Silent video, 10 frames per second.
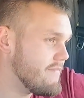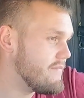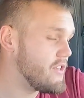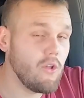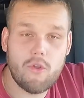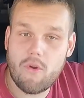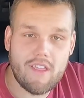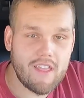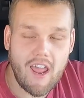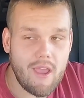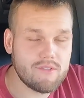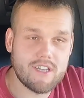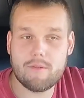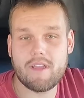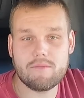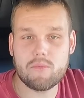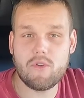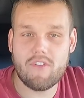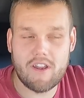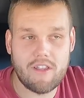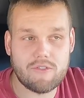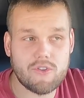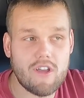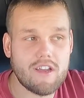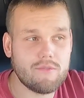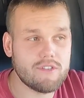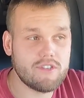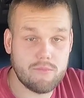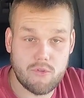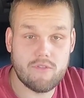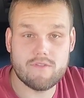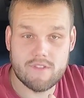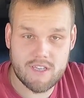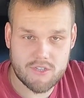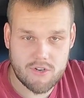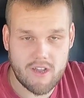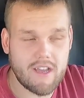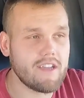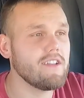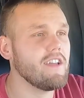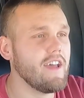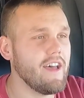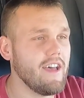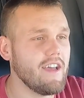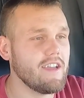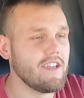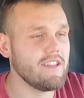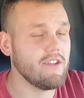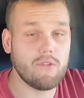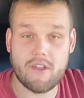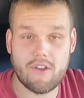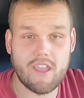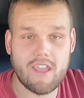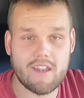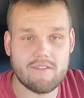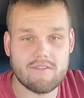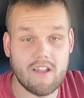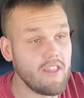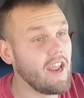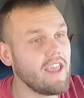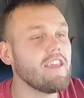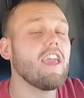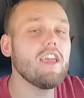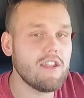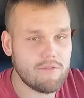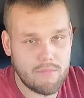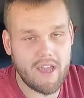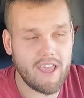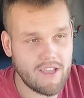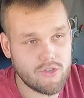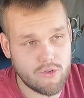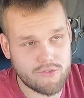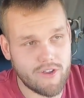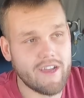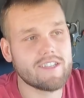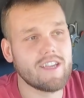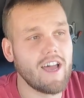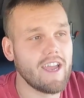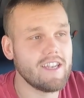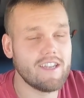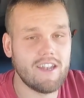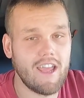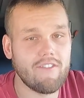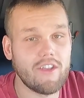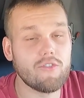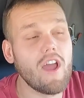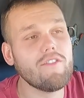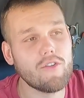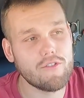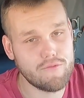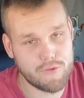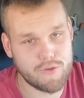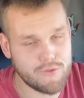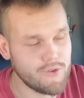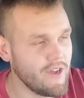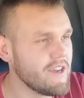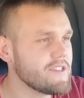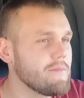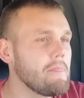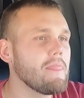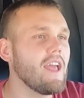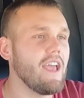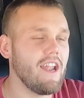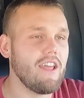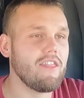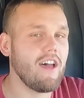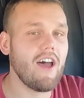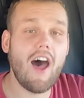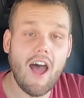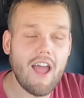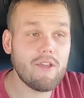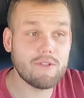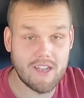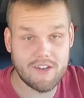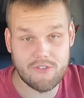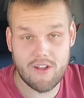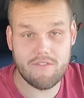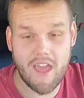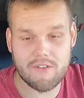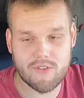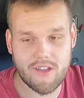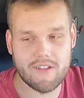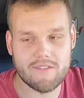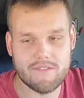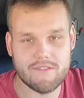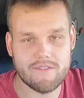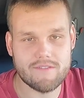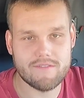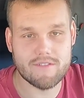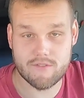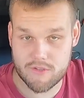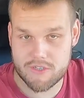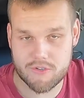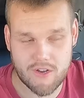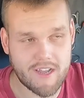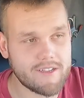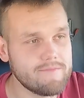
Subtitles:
The only way that I was going to be able to move on another truck was to move this truck, there again. Not that I can't buy two trucks. I didn't have a driver for two trucks. And I thought I would like to drive that truck over this truck.